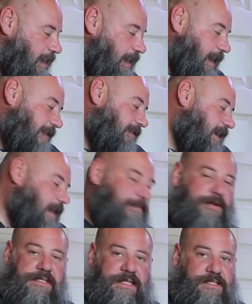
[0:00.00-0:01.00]
have a
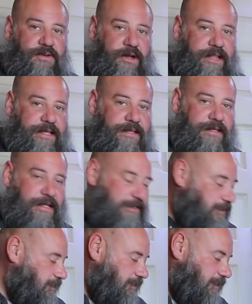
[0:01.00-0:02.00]
composting toilet.
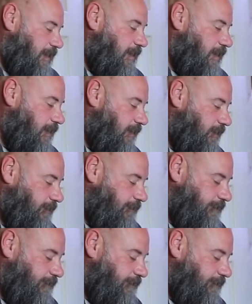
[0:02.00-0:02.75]
It's just a